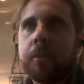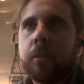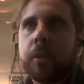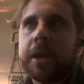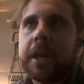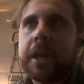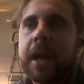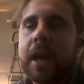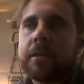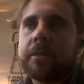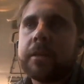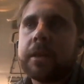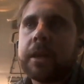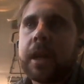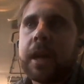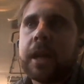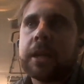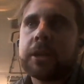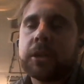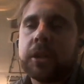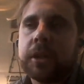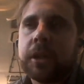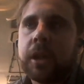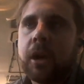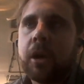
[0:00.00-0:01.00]
We haven't
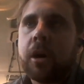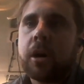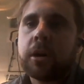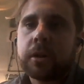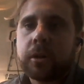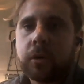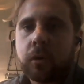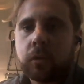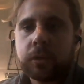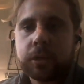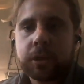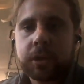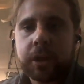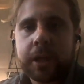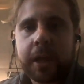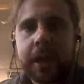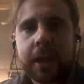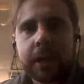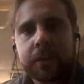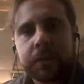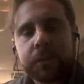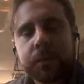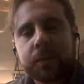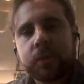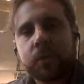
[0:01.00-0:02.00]
actually hard launched it
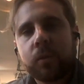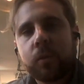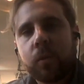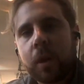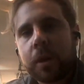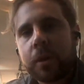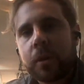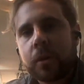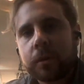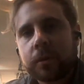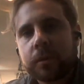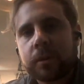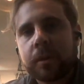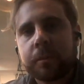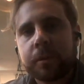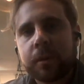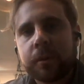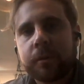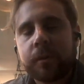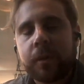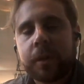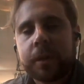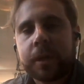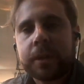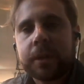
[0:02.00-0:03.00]
yet because I'm still working with some
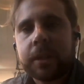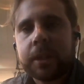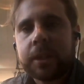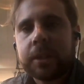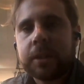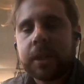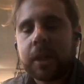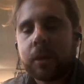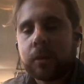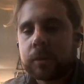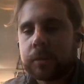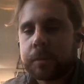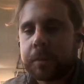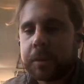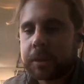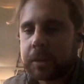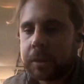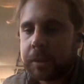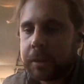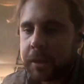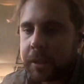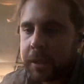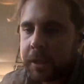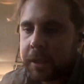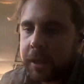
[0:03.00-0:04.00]
of the finer details. But
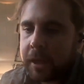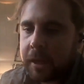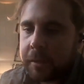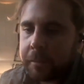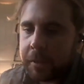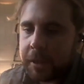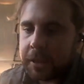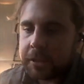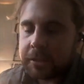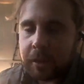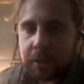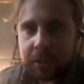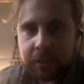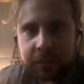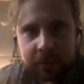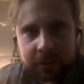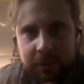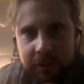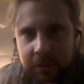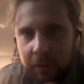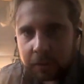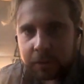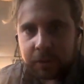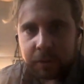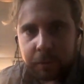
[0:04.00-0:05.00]
it's
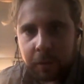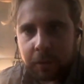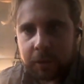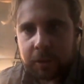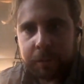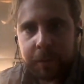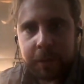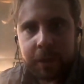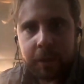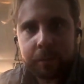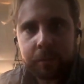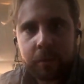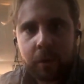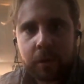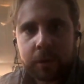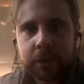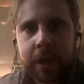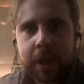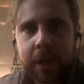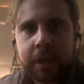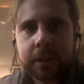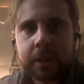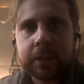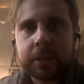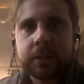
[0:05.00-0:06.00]
such a much bigger
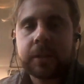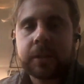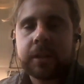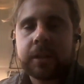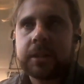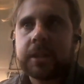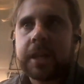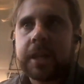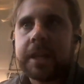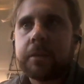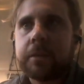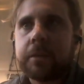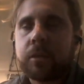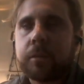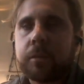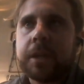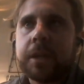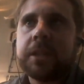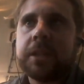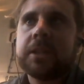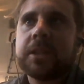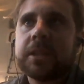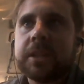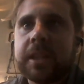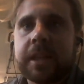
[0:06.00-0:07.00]
project. It's going to take
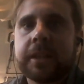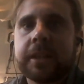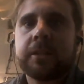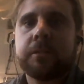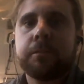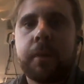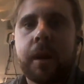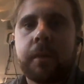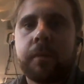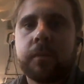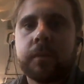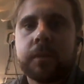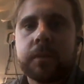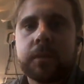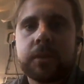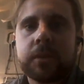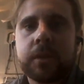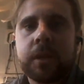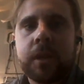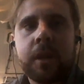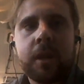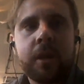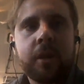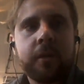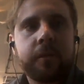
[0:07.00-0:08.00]
probably 6
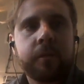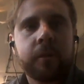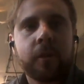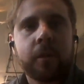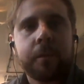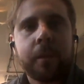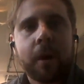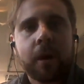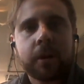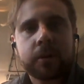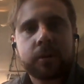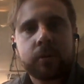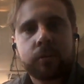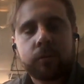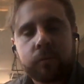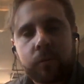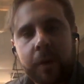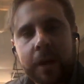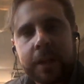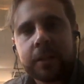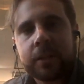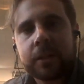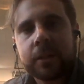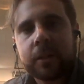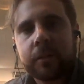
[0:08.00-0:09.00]
months from us
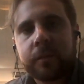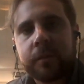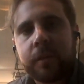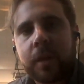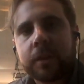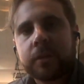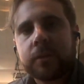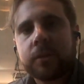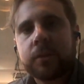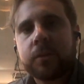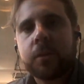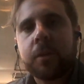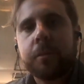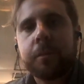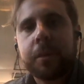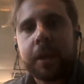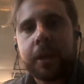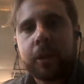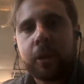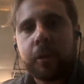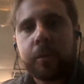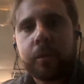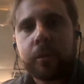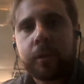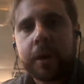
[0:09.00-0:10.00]
raising the funds to it
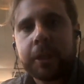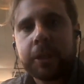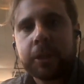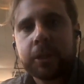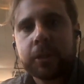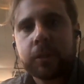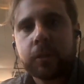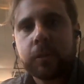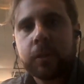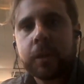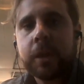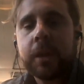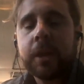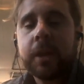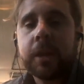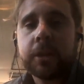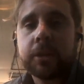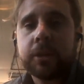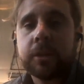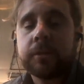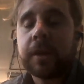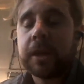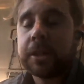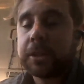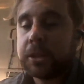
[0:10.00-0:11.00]
being operational,
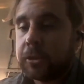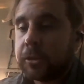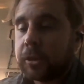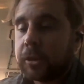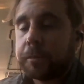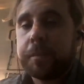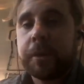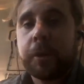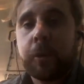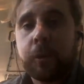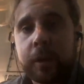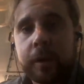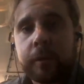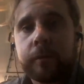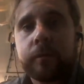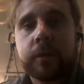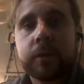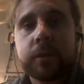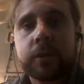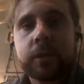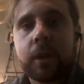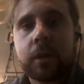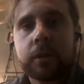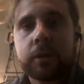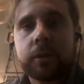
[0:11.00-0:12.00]
because you've actually got to build
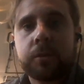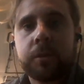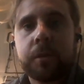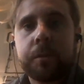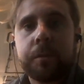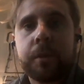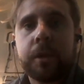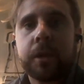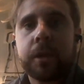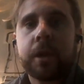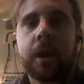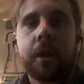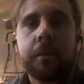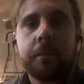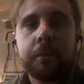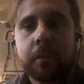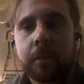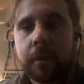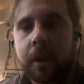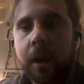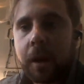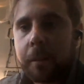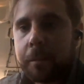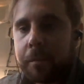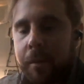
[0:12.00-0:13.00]
infrastructure. We're putting up
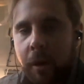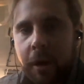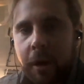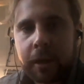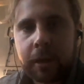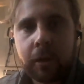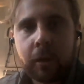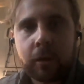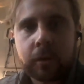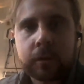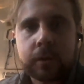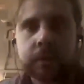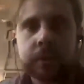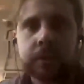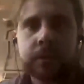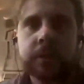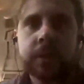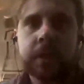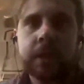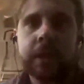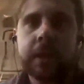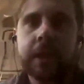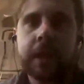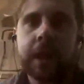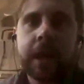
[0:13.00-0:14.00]
pylons
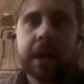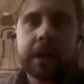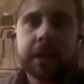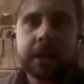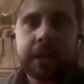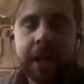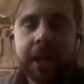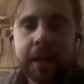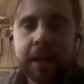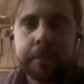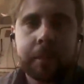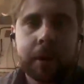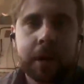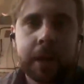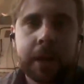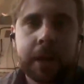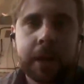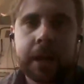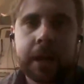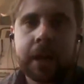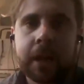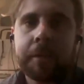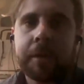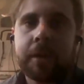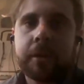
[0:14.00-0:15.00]
and
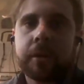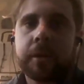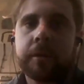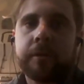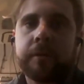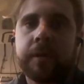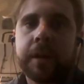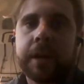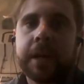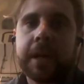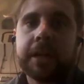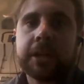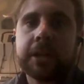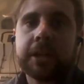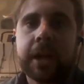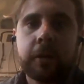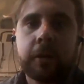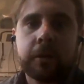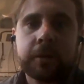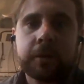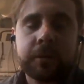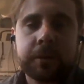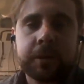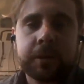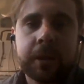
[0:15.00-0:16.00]
cabling, and we've got to fit each
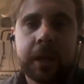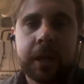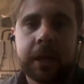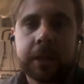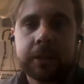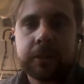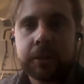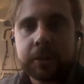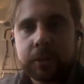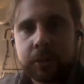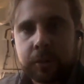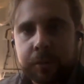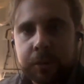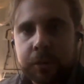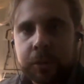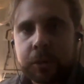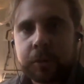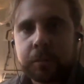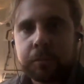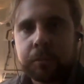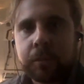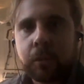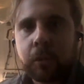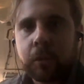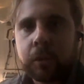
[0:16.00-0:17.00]
house with a distribution
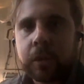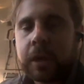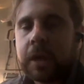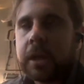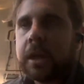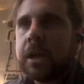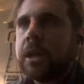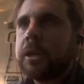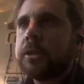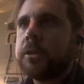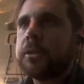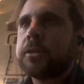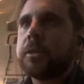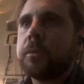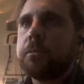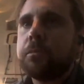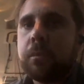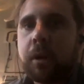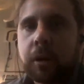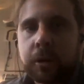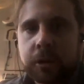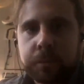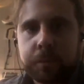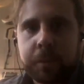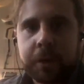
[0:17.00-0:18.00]
board. So it's a
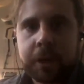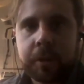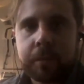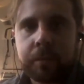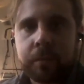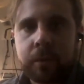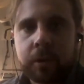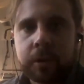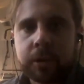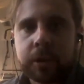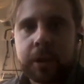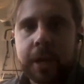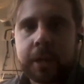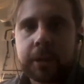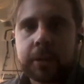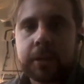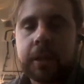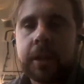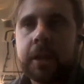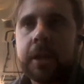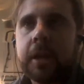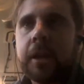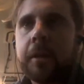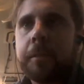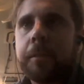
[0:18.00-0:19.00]
much bigger project.
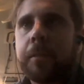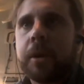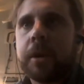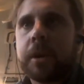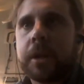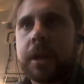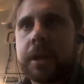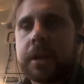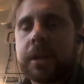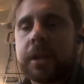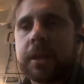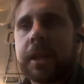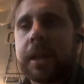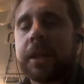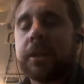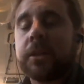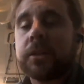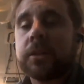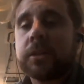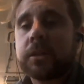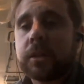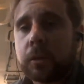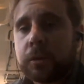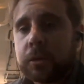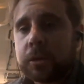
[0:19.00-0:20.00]
But at the end of the day, the
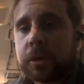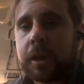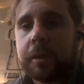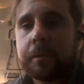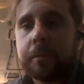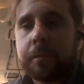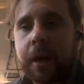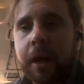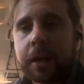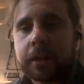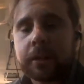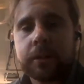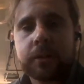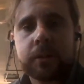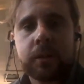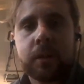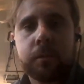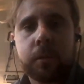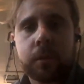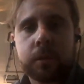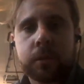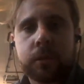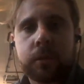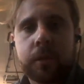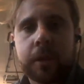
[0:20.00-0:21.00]
social impact is so
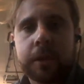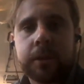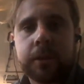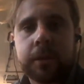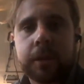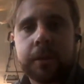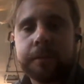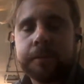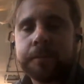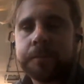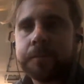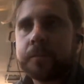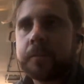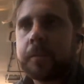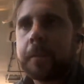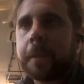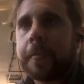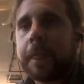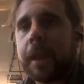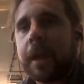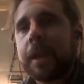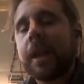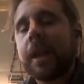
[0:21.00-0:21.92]
much greater. And